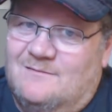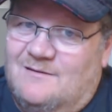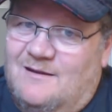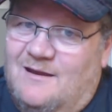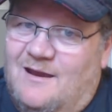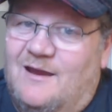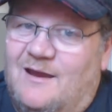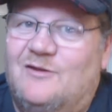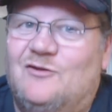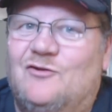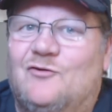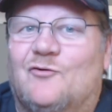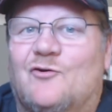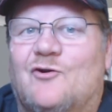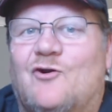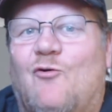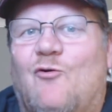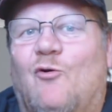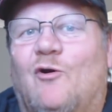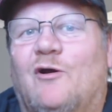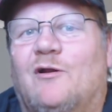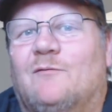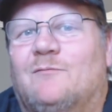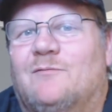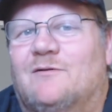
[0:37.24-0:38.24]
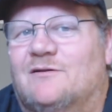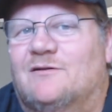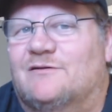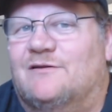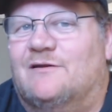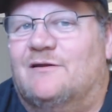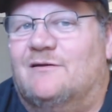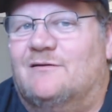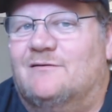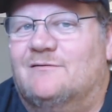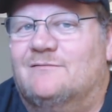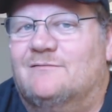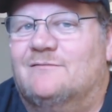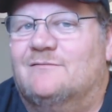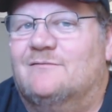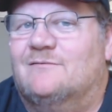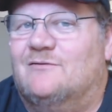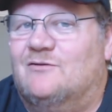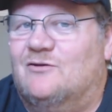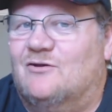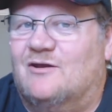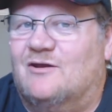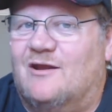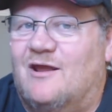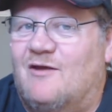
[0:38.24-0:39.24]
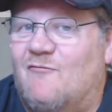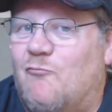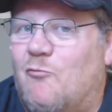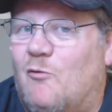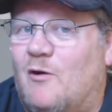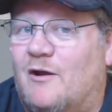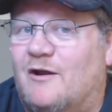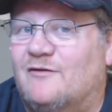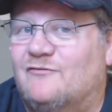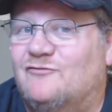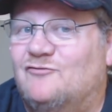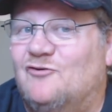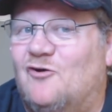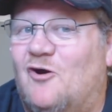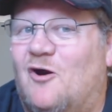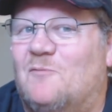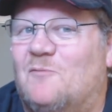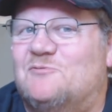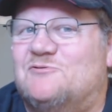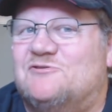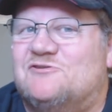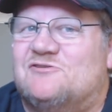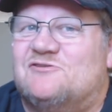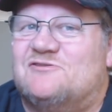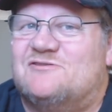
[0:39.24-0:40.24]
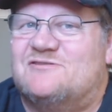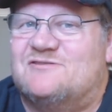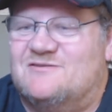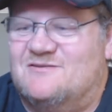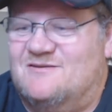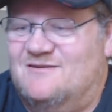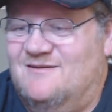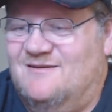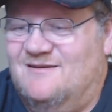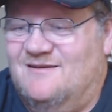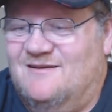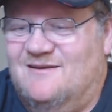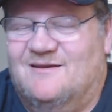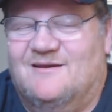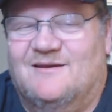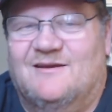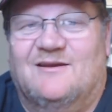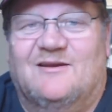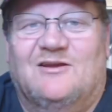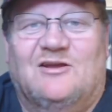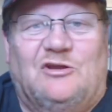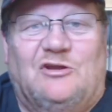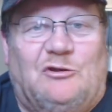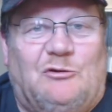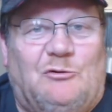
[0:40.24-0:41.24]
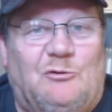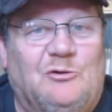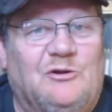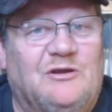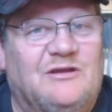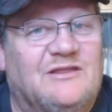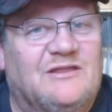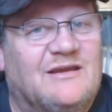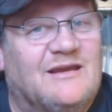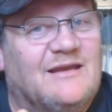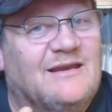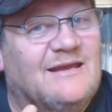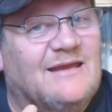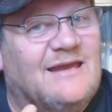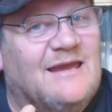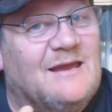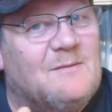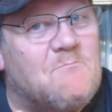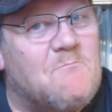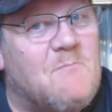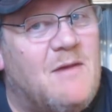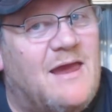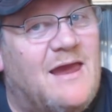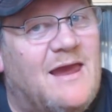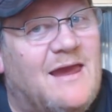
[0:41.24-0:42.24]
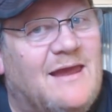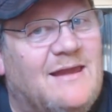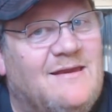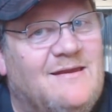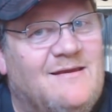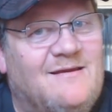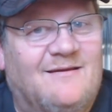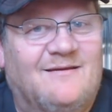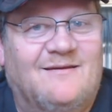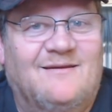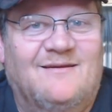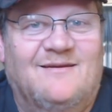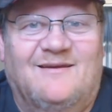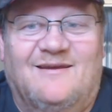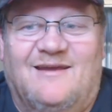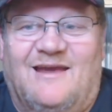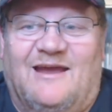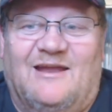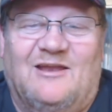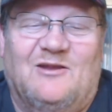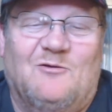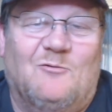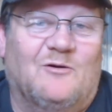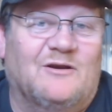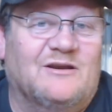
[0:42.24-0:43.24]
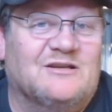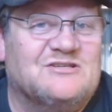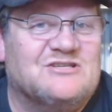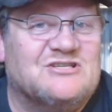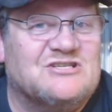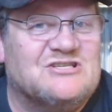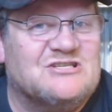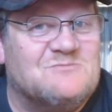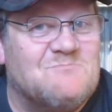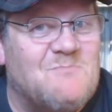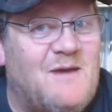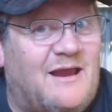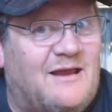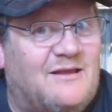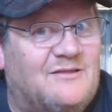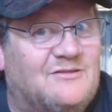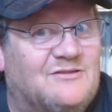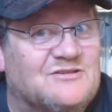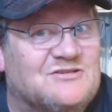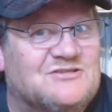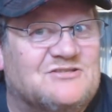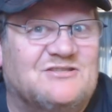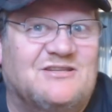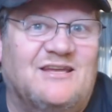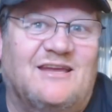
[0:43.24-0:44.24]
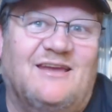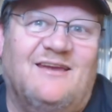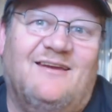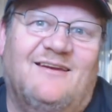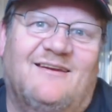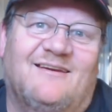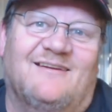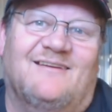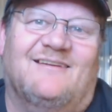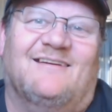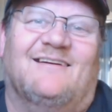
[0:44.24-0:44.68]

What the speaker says: and you're a coil builder, you're going to have one or two options. You're either going to get mad and you want to smack this thing,